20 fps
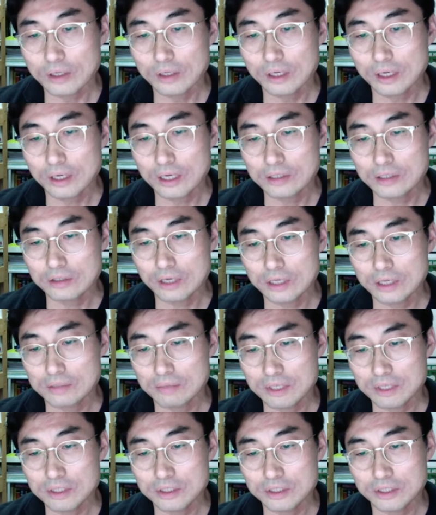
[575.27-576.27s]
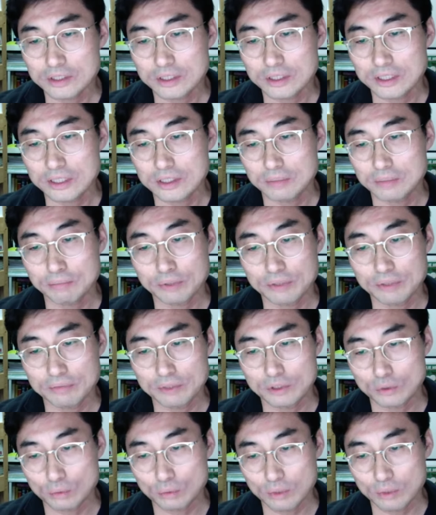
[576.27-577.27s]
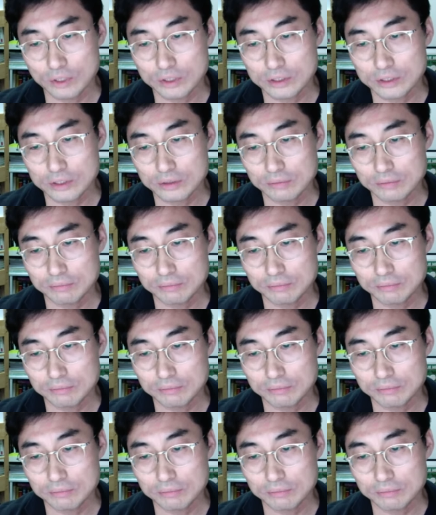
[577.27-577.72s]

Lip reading: as much as his previous works,